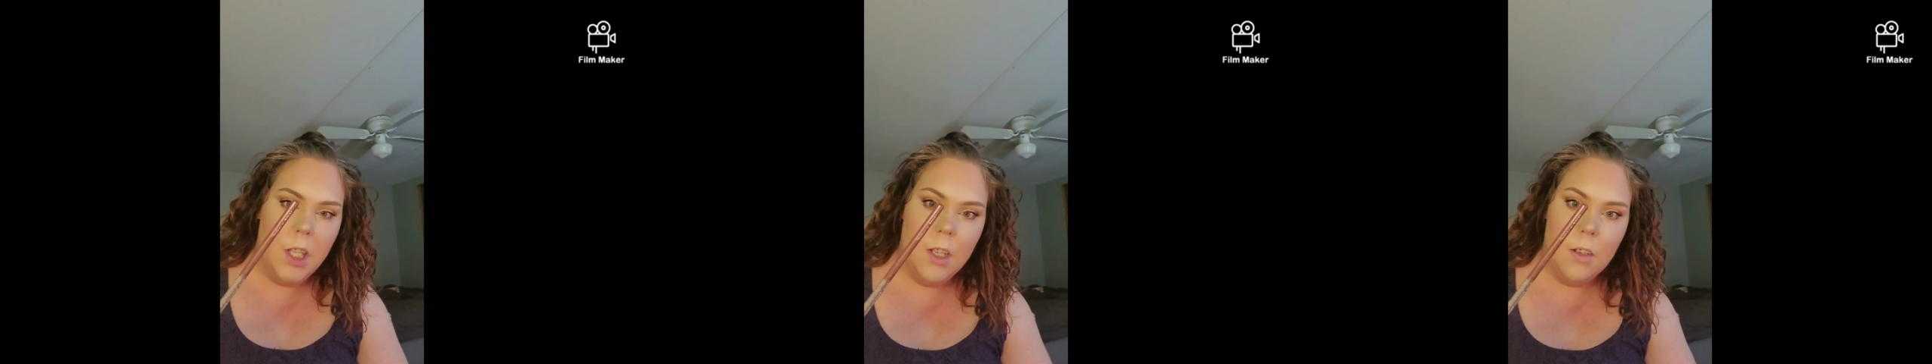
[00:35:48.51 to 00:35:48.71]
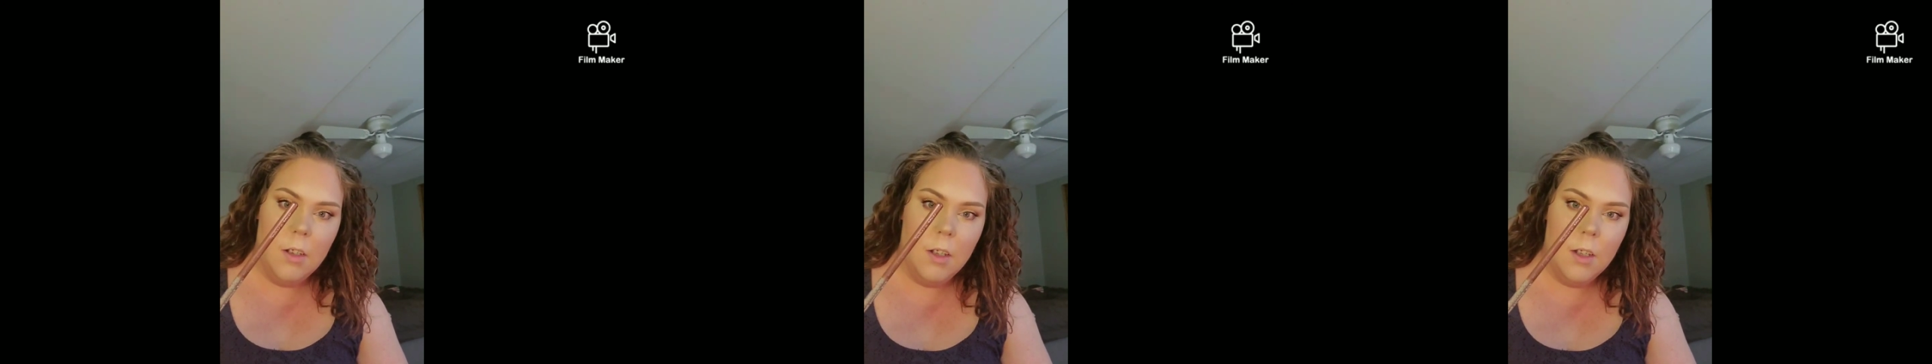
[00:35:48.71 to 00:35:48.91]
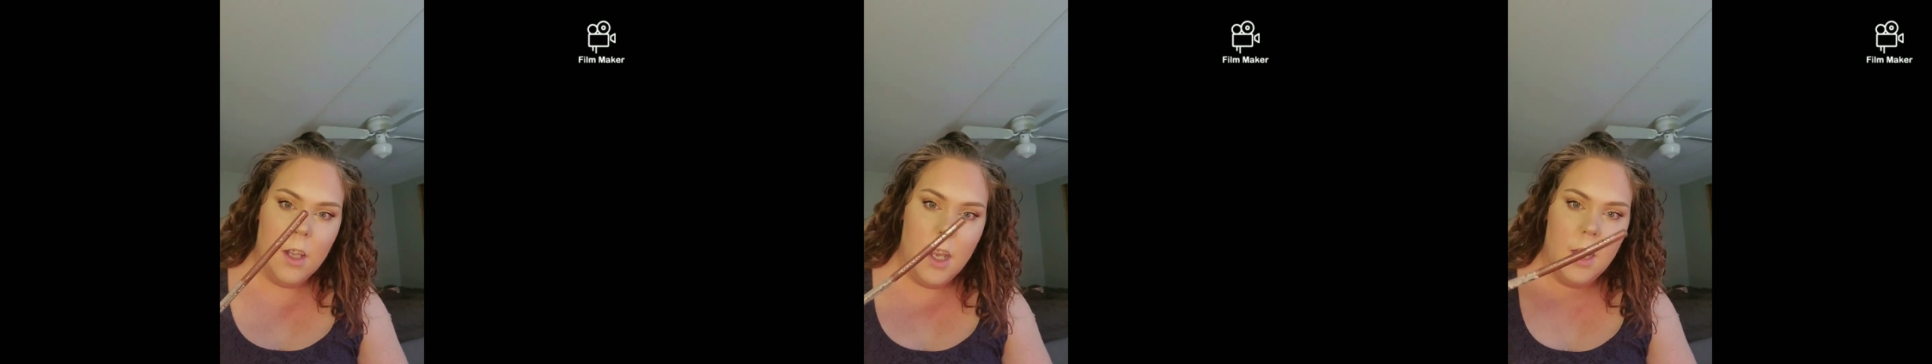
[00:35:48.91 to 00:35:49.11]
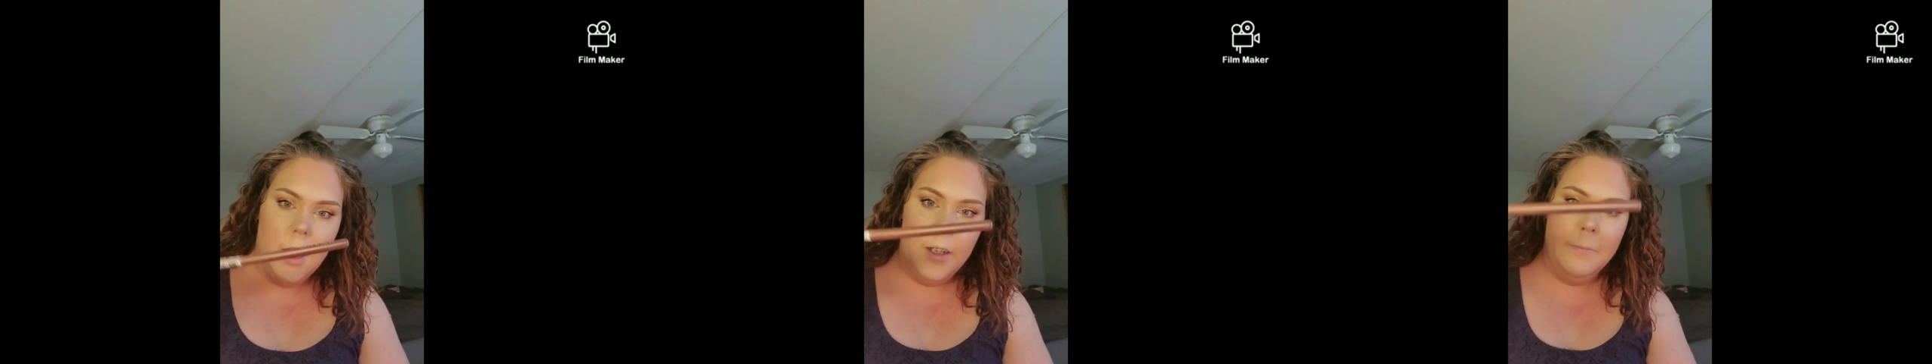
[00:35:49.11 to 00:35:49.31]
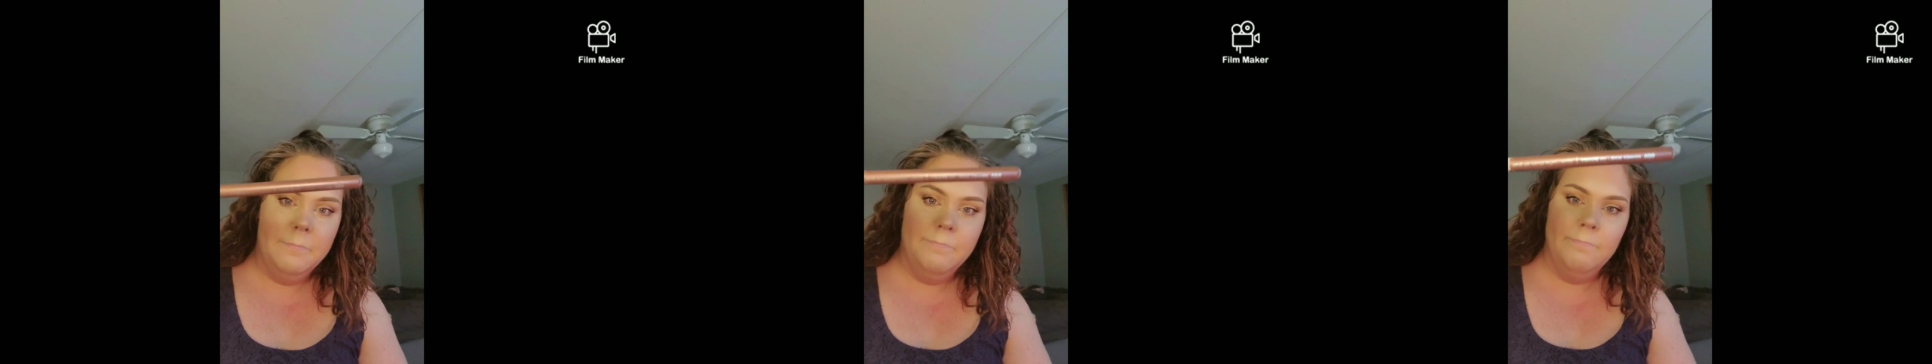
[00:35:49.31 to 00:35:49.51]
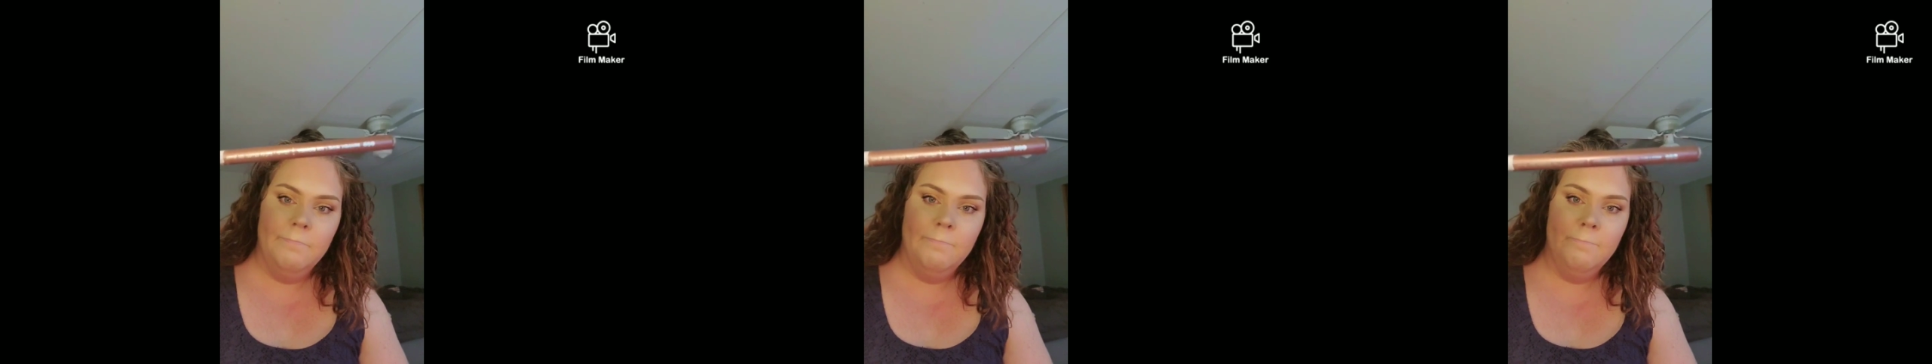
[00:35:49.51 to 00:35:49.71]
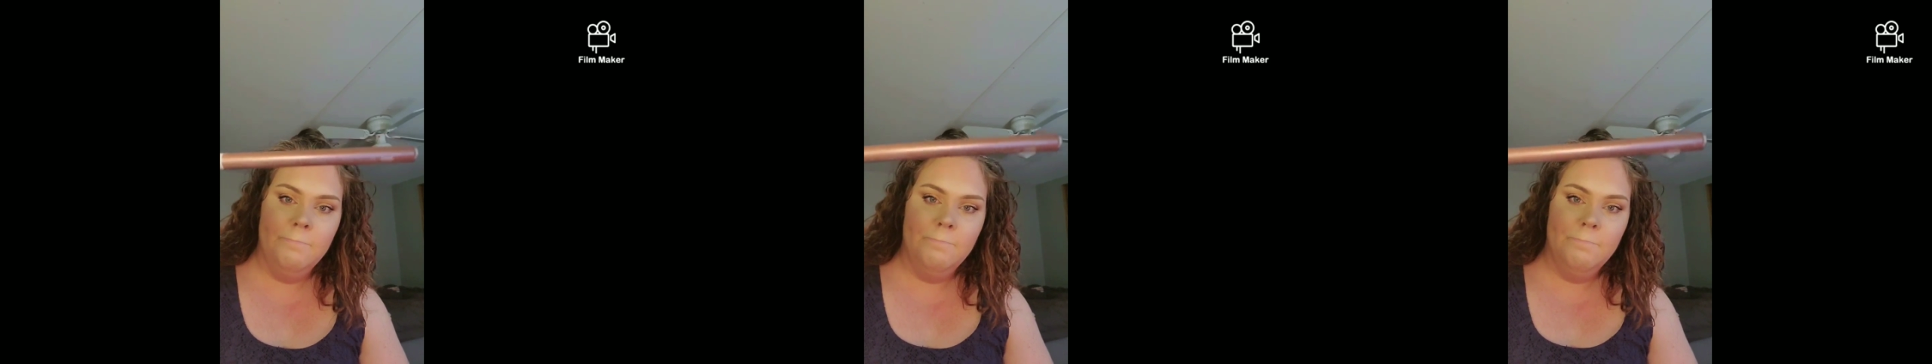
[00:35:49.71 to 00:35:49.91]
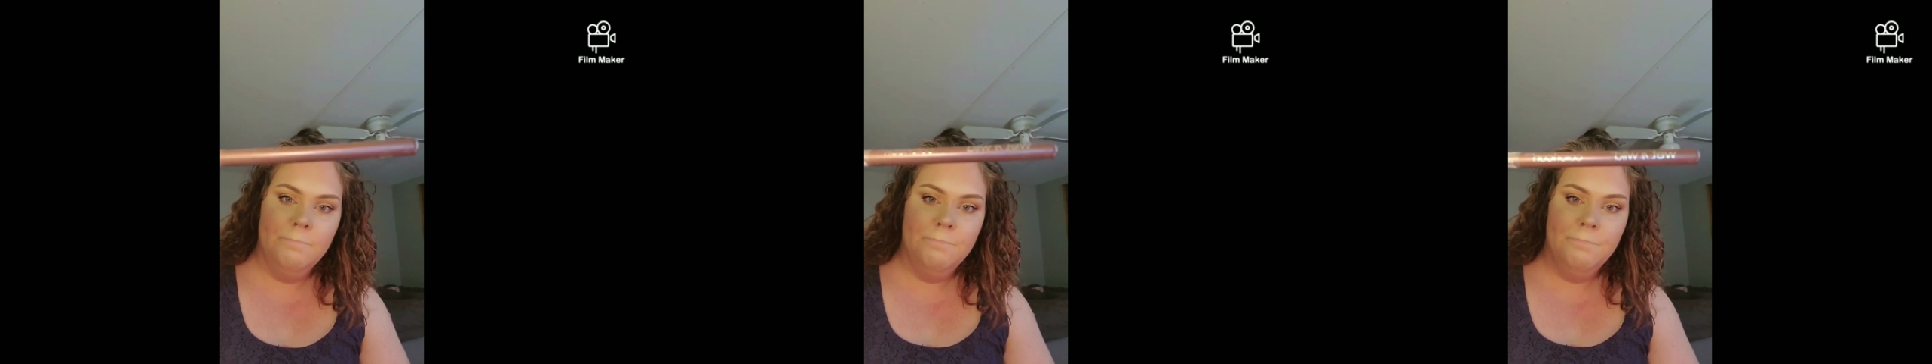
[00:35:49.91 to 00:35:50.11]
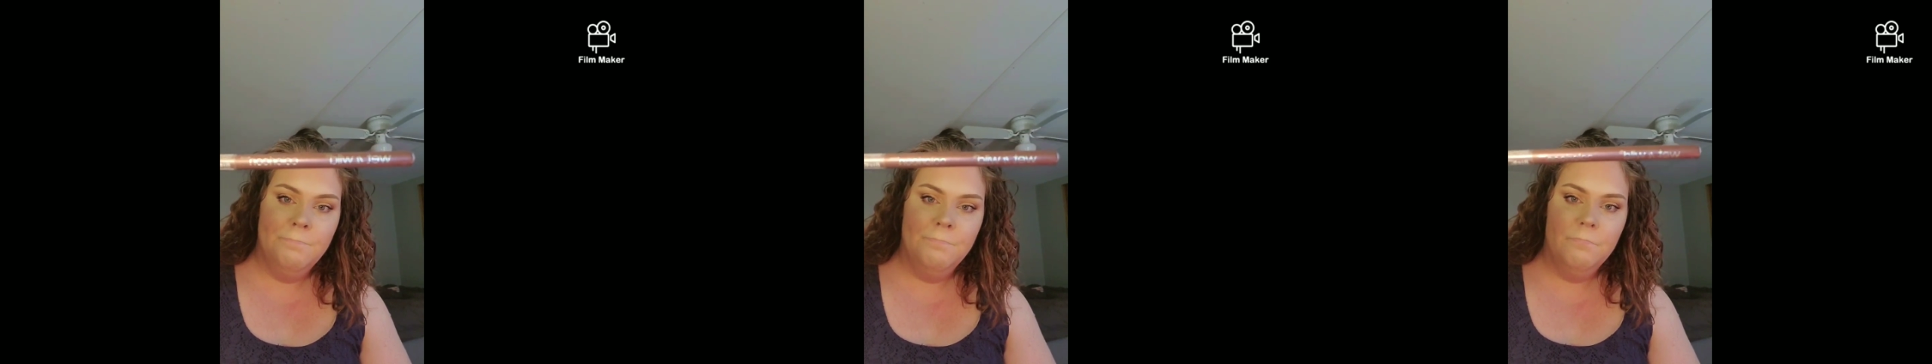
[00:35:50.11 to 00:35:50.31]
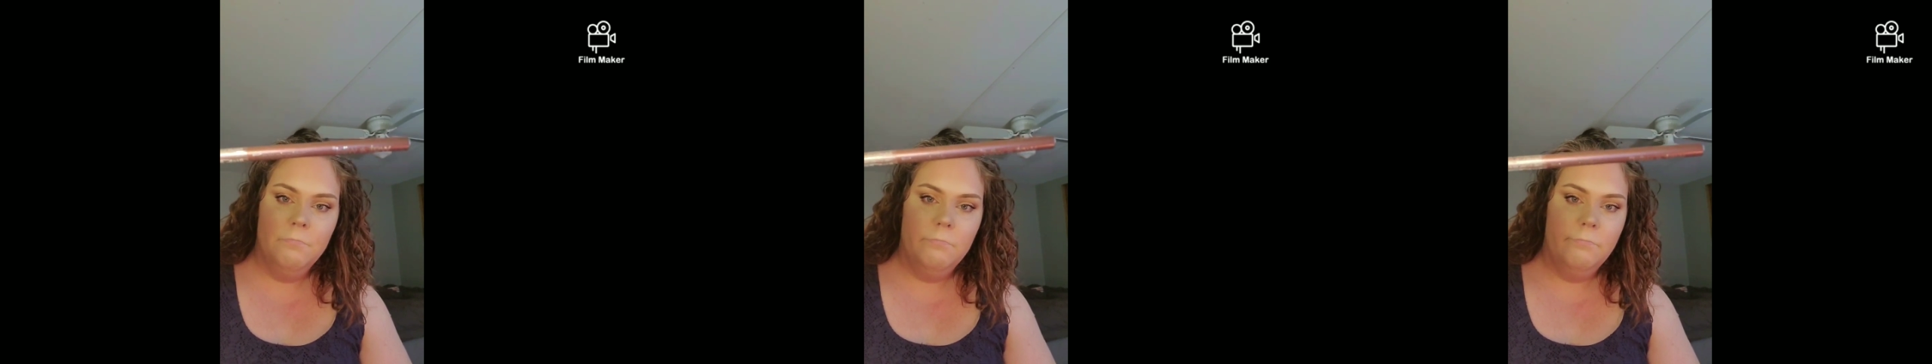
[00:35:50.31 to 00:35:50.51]
This is like
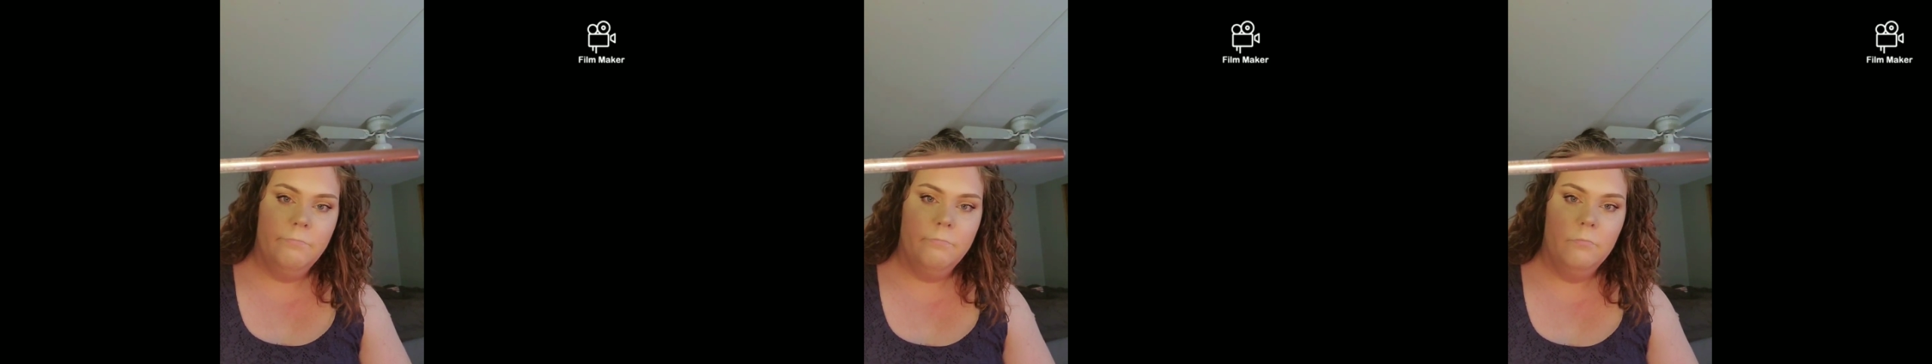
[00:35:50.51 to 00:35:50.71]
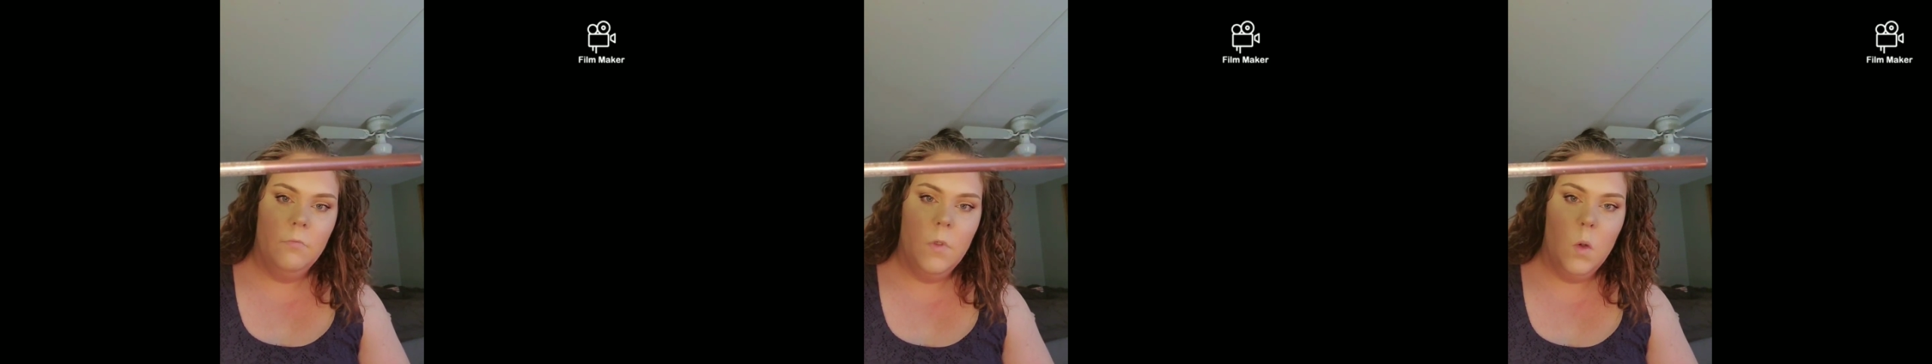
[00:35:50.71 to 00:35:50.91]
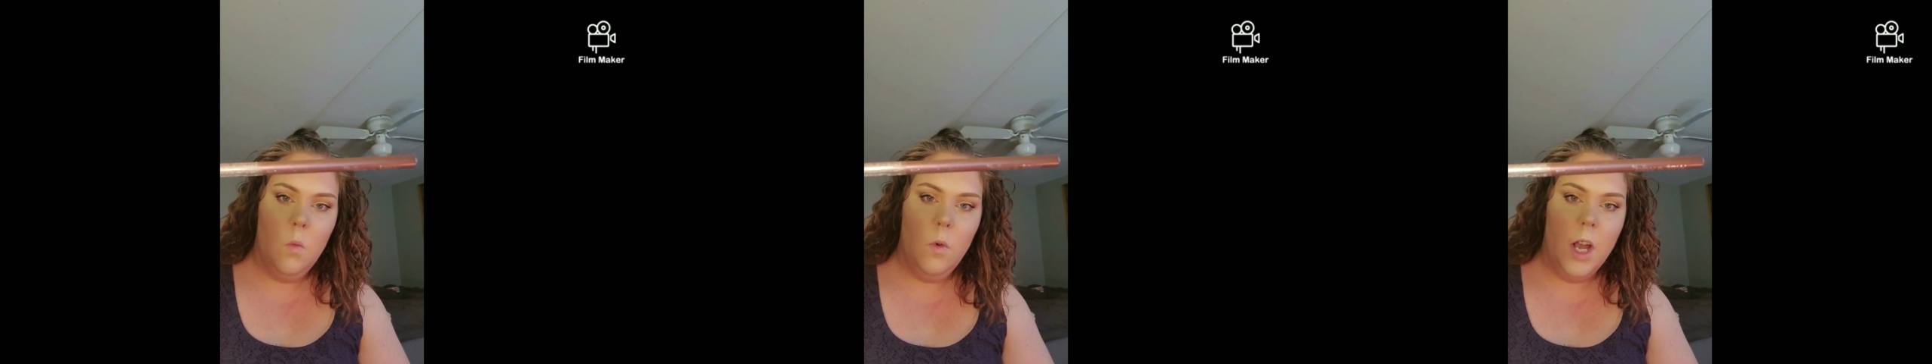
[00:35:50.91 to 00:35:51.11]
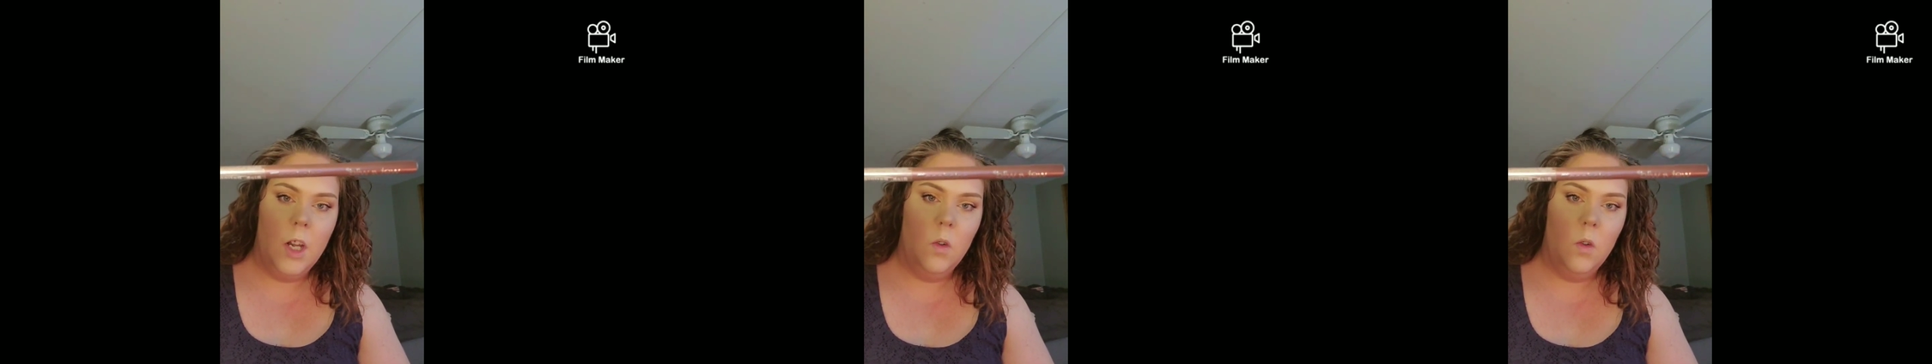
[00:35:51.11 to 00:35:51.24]
a